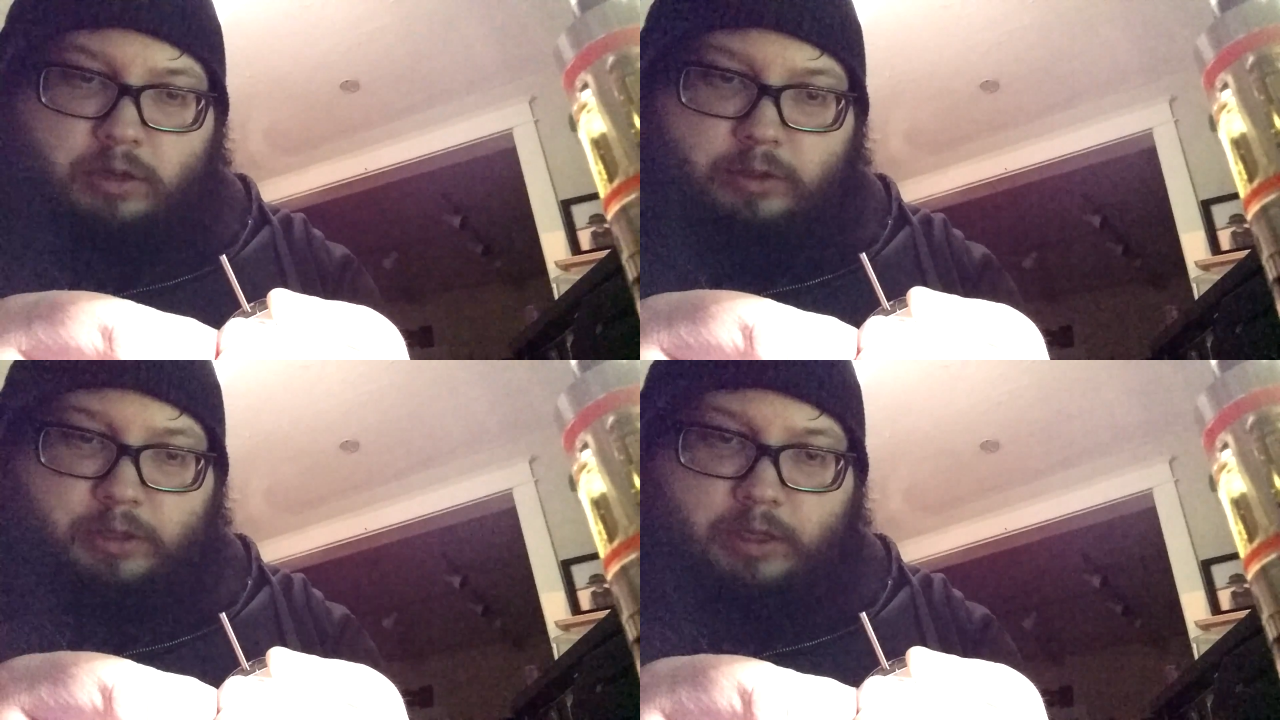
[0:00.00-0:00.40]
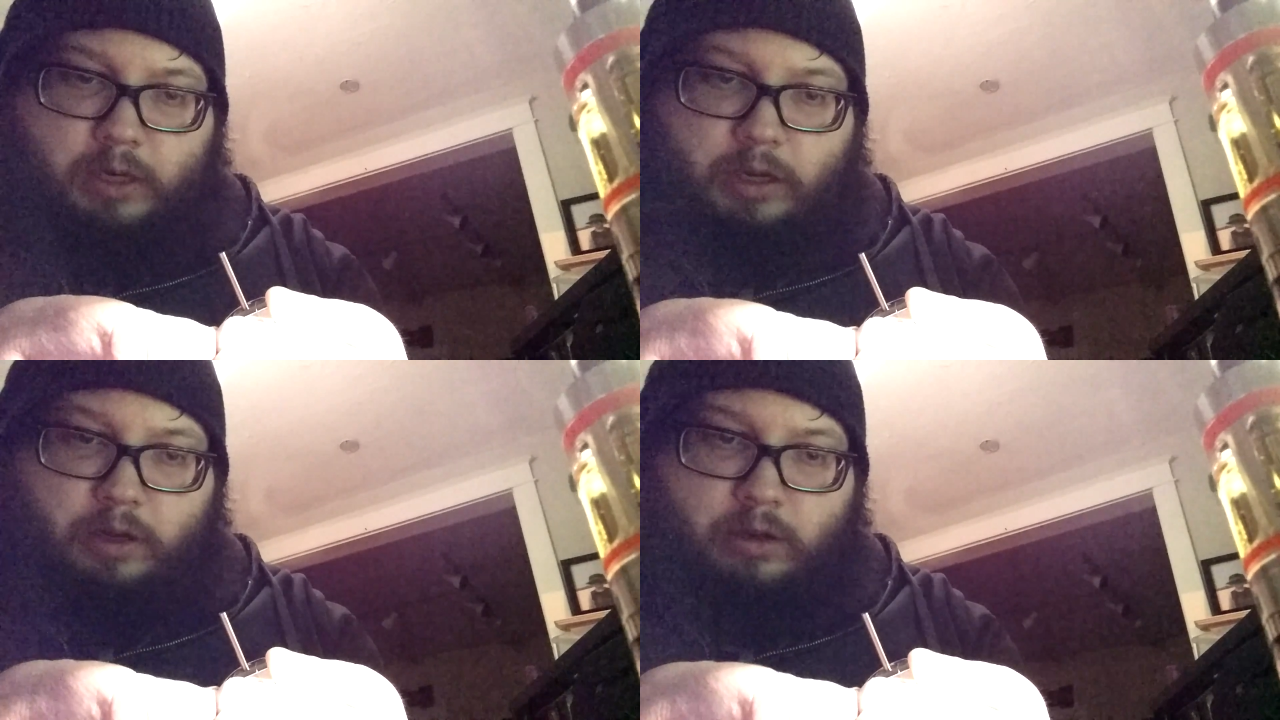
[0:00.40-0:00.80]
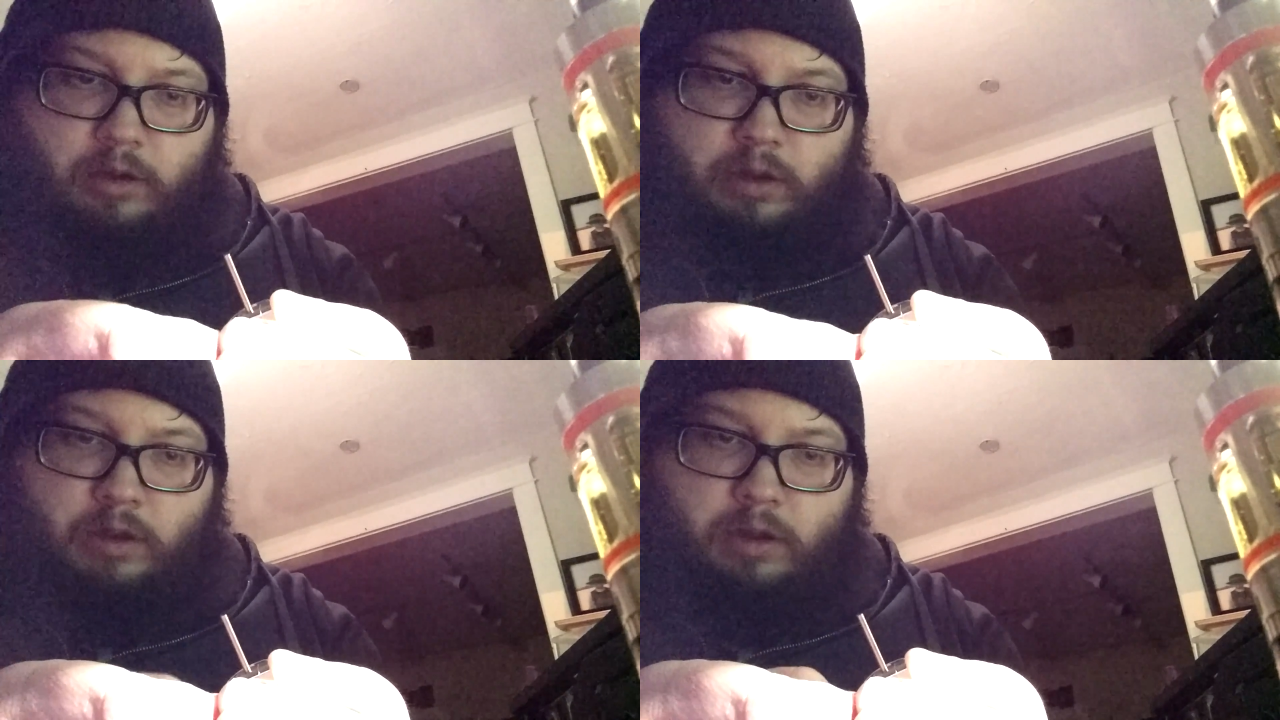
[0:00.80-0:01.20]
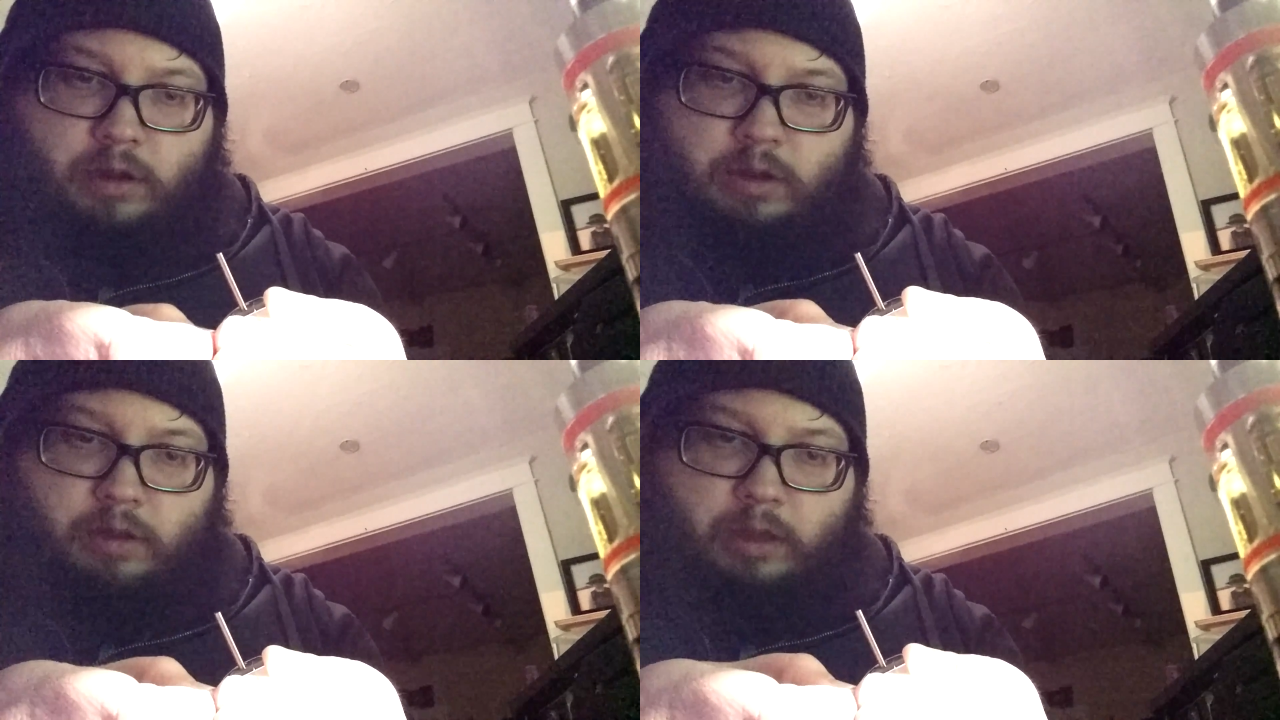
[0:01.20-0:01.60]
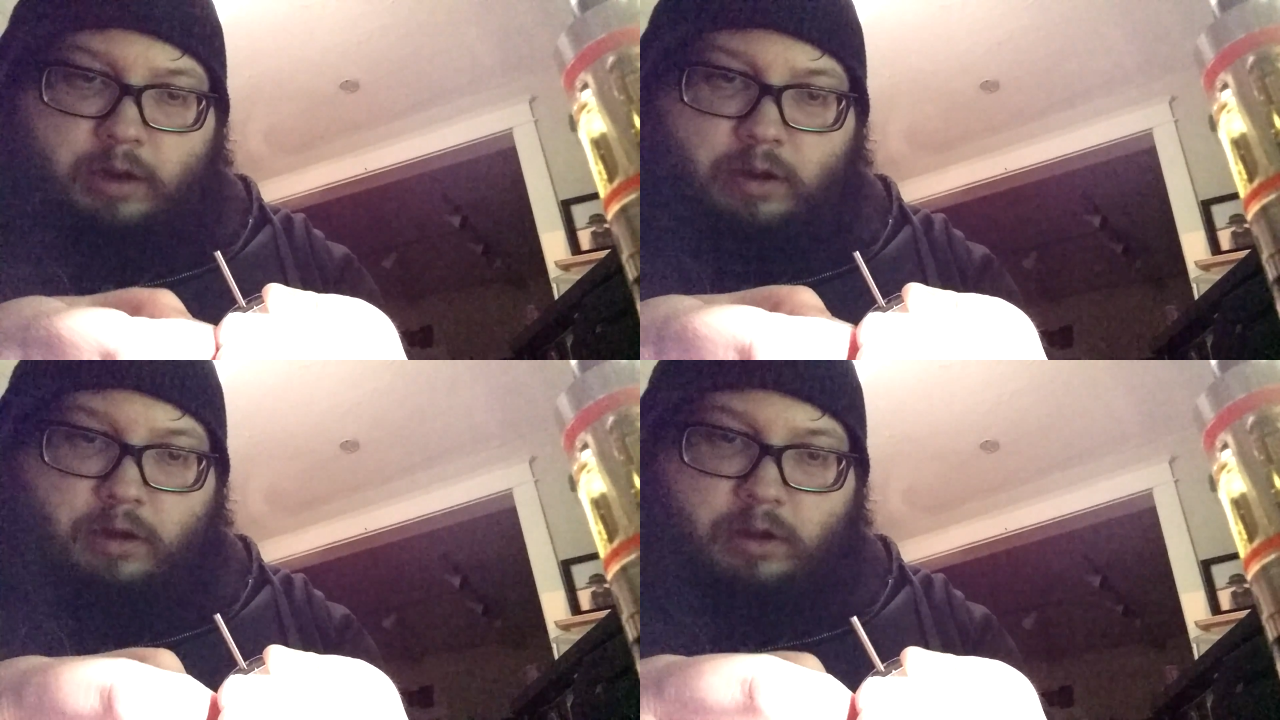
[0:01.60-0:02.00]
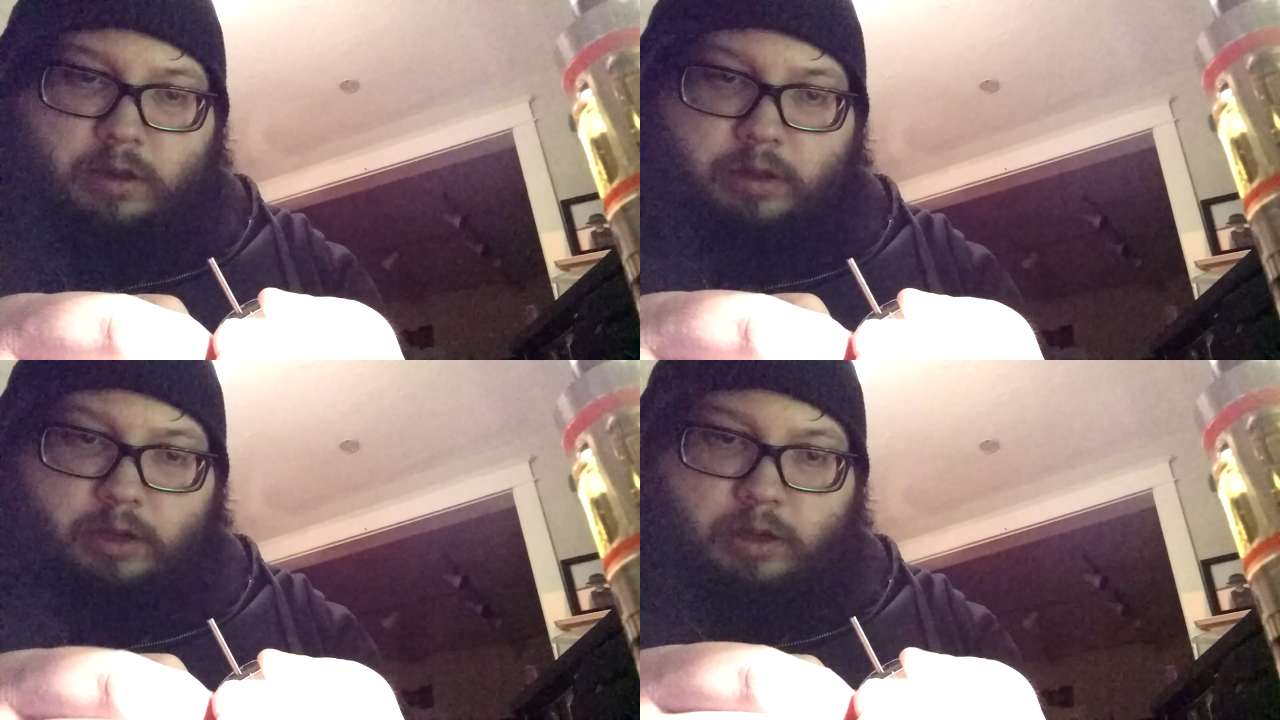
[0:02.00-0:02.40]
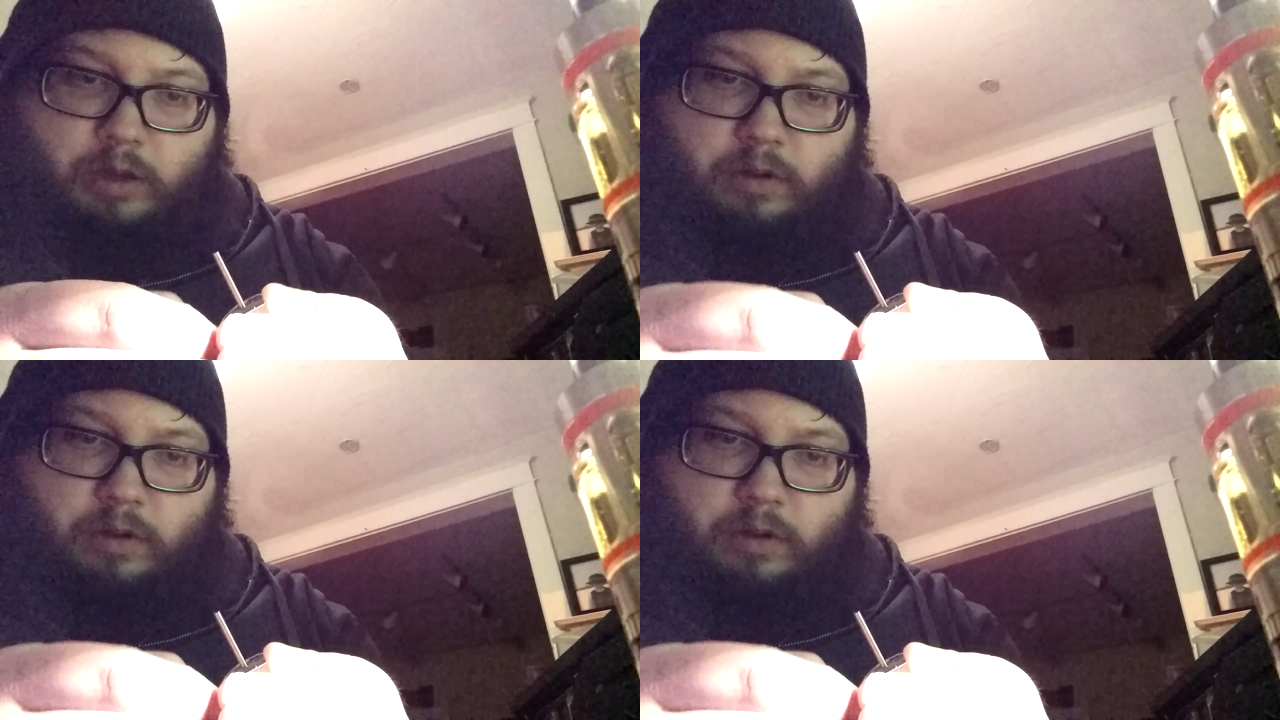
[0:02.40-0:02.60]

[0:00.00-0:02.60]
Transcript: You'll see that on the